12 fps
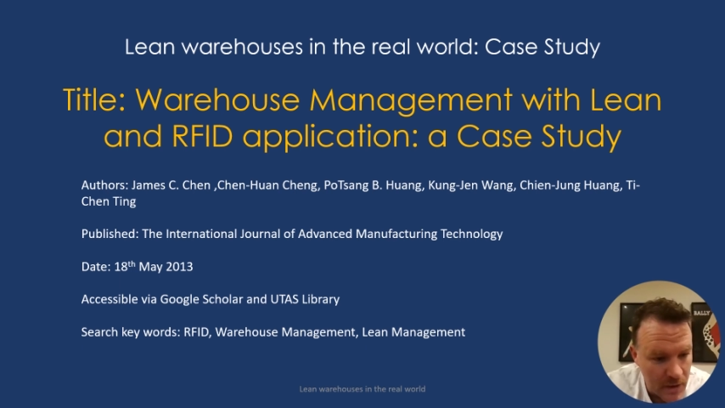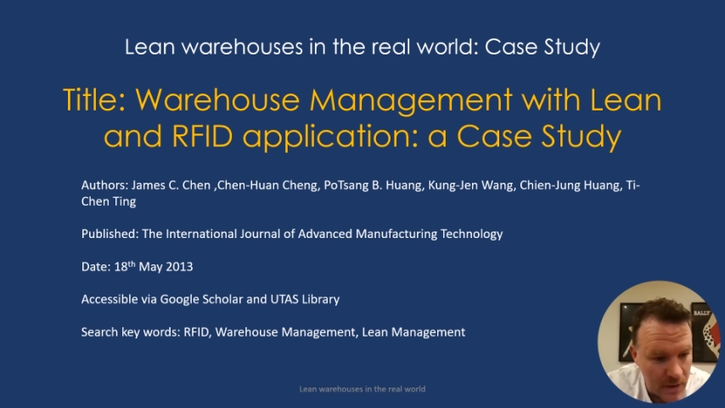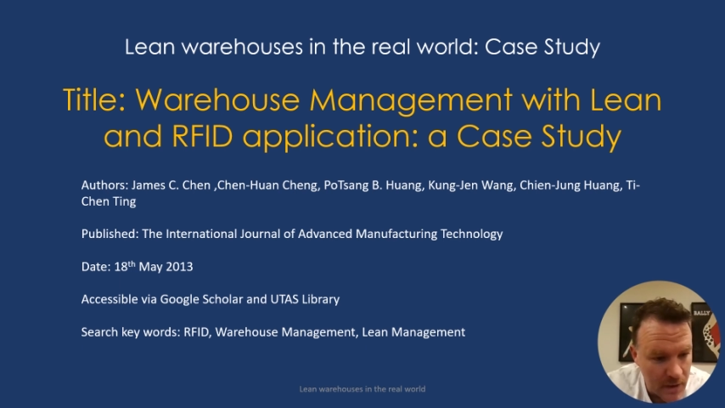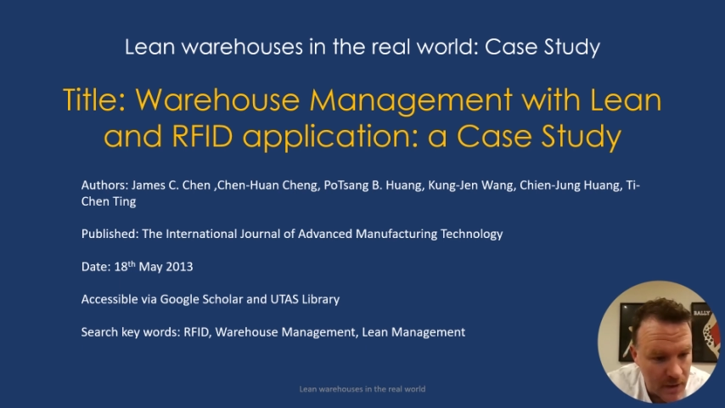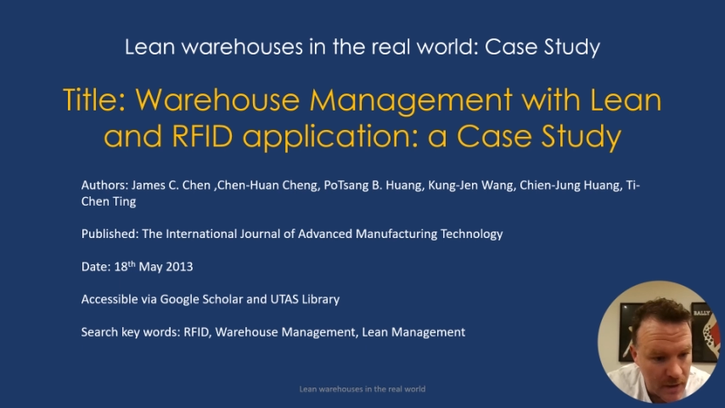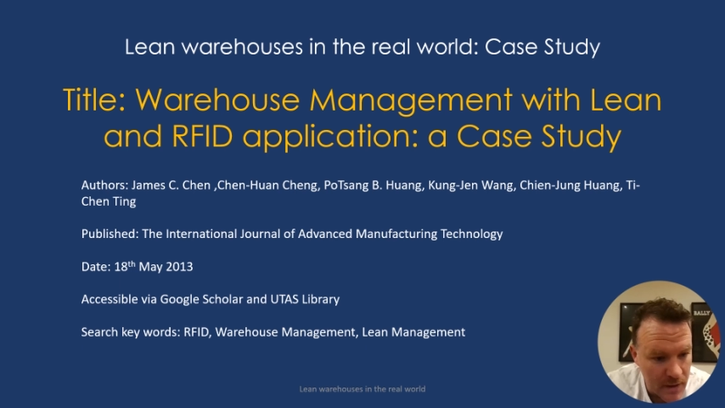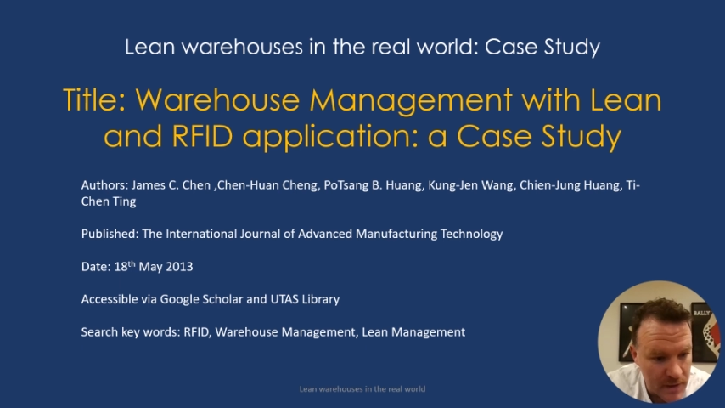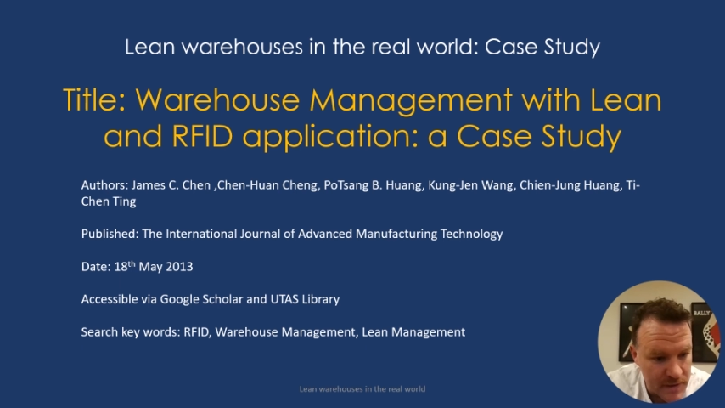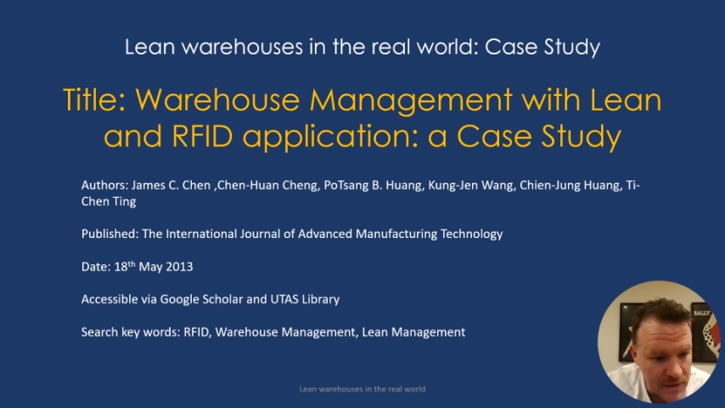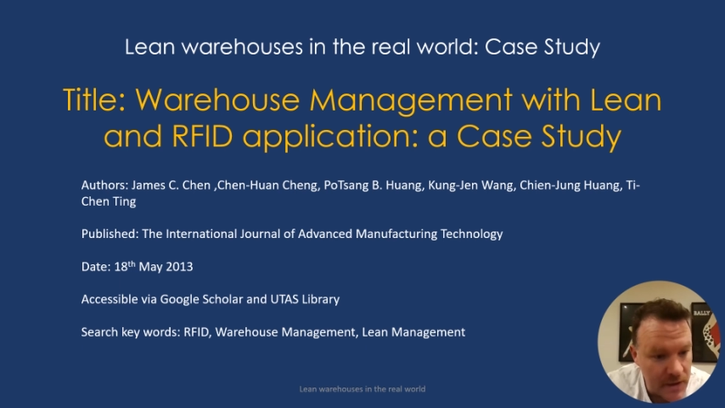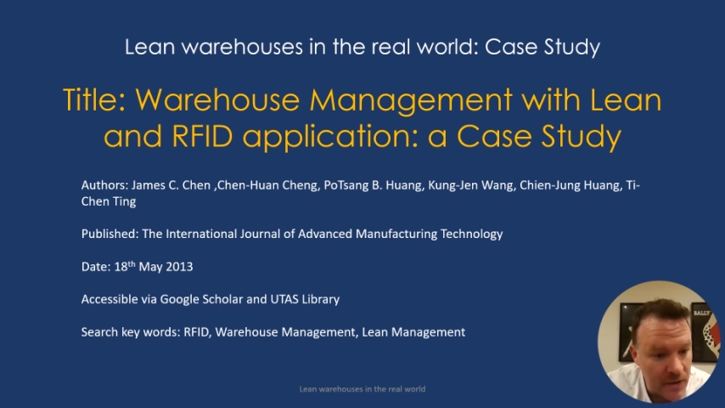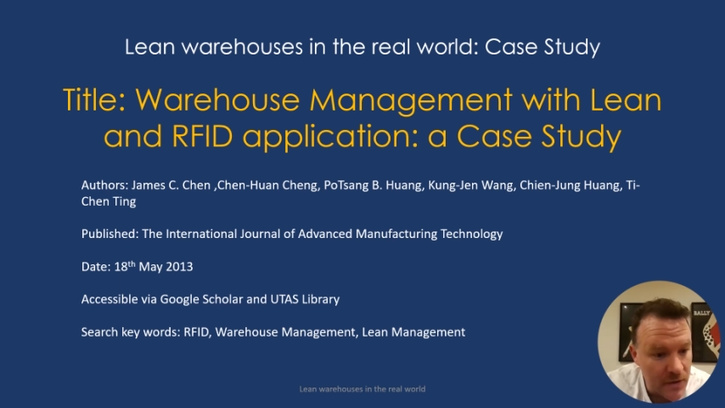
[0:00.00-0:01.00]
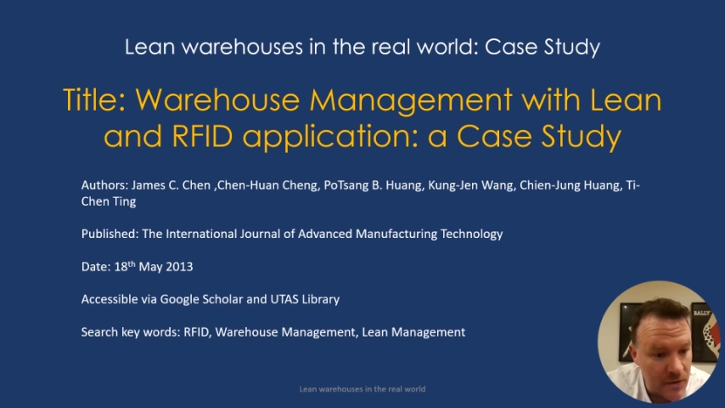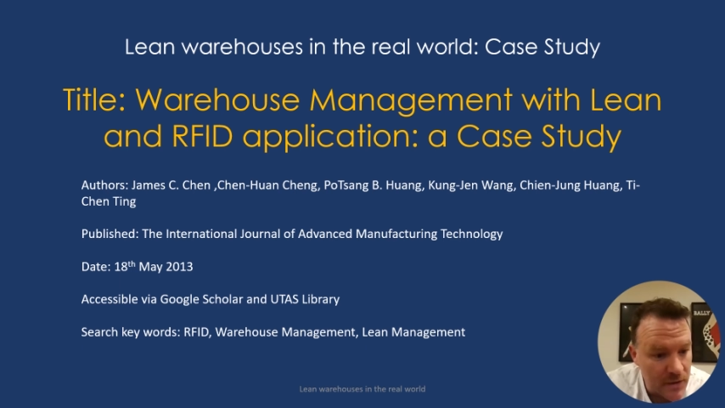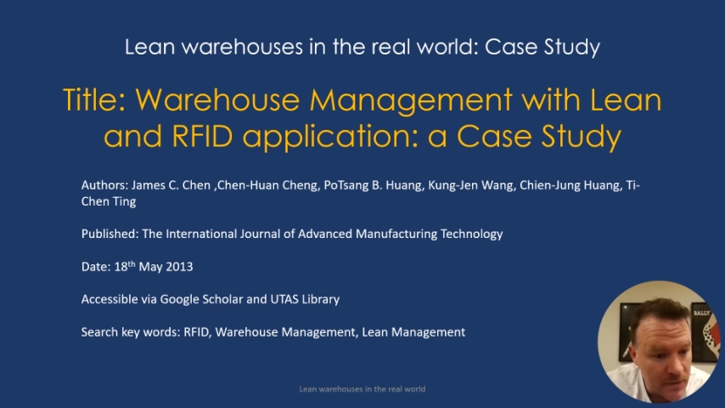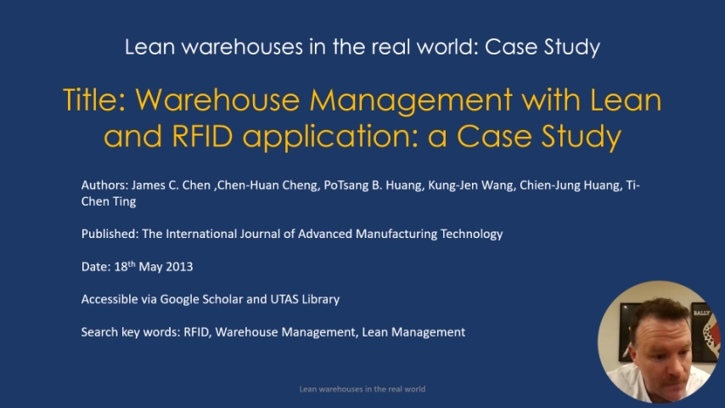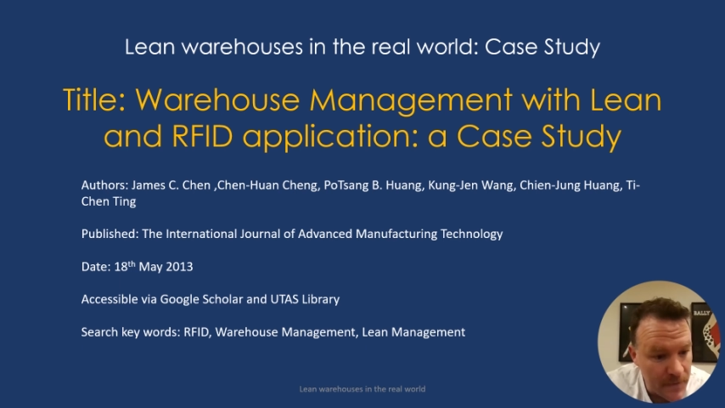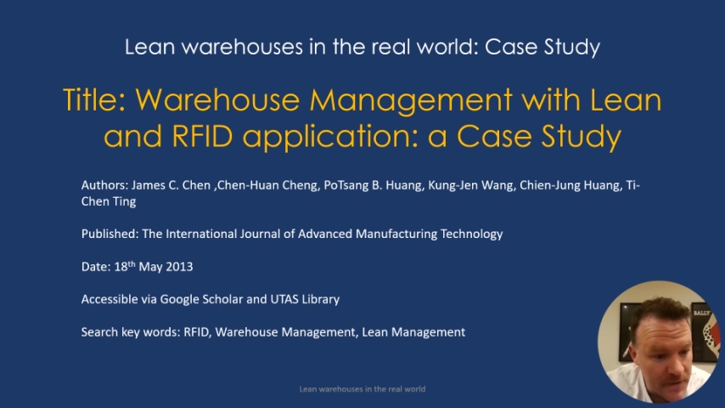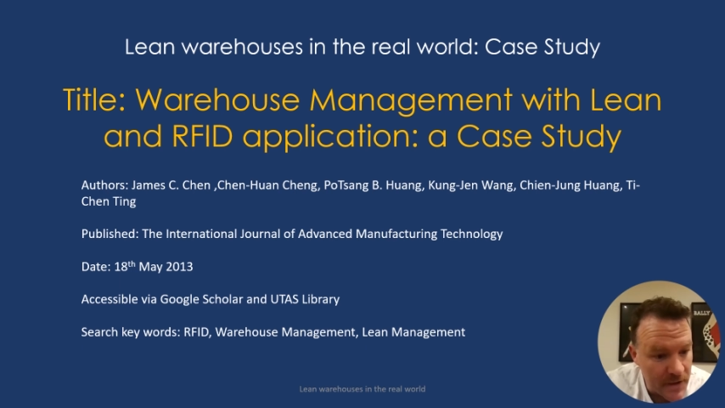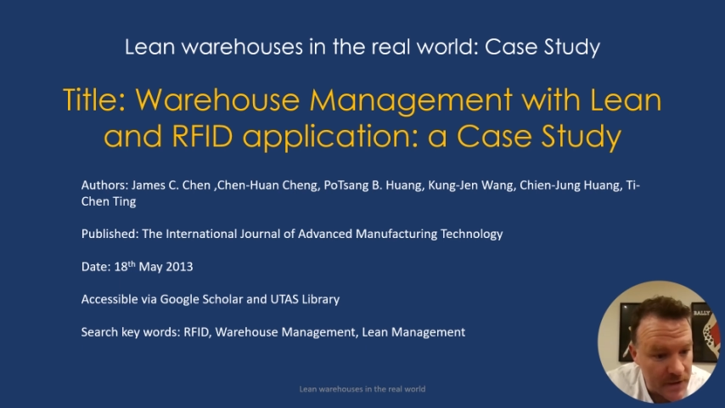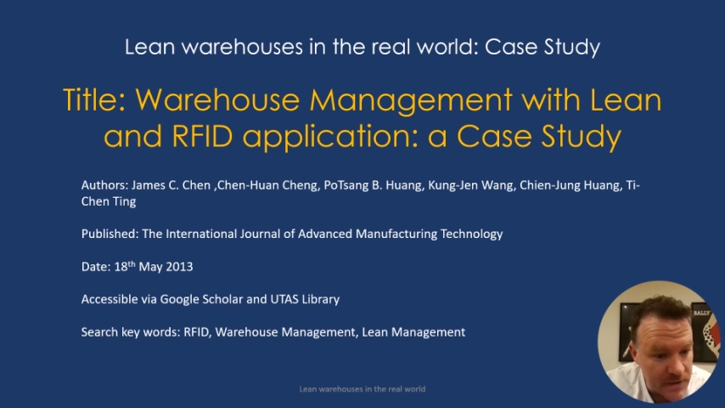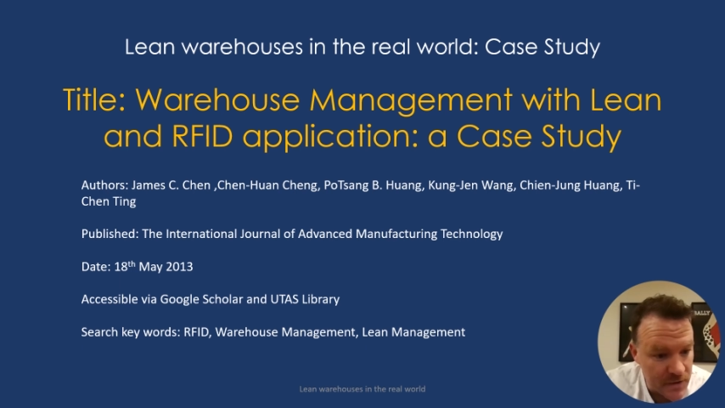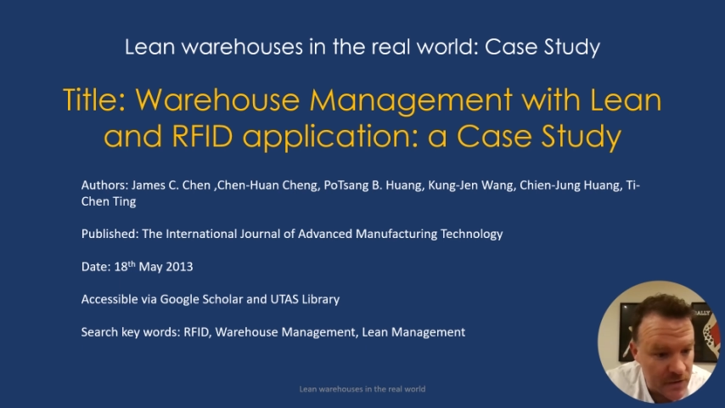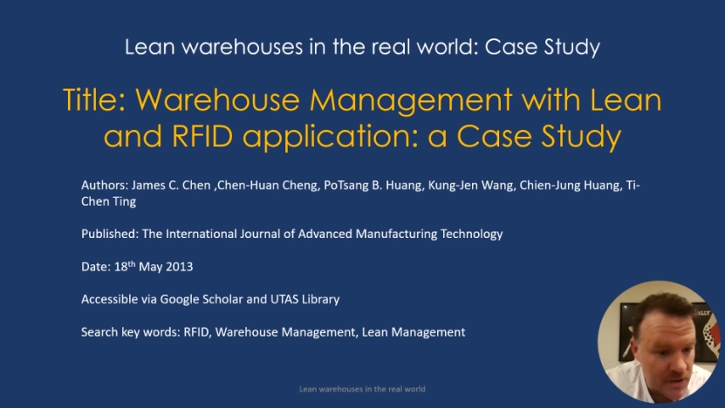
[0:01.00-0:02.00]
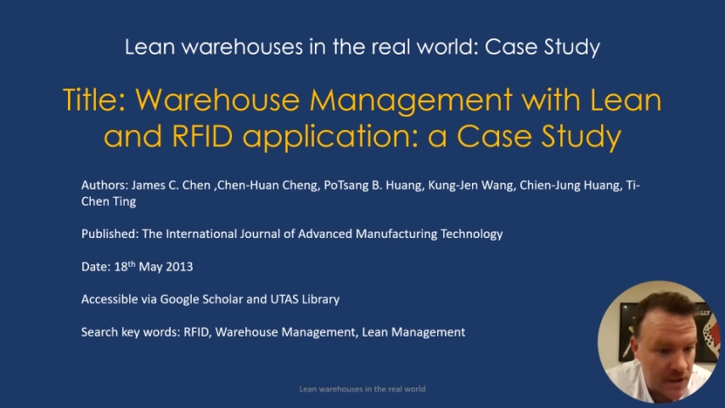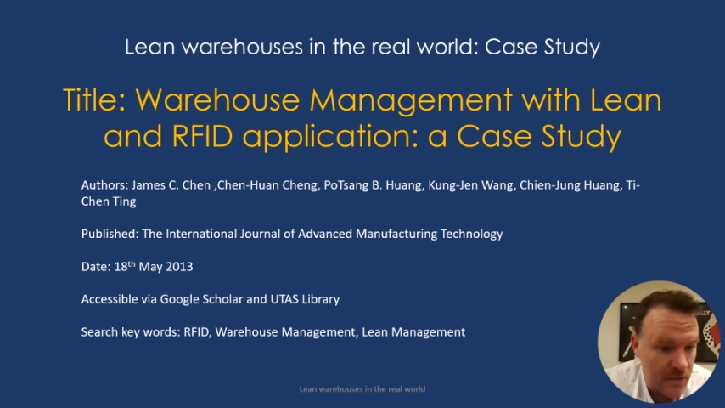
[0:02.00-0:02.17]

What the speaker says: Search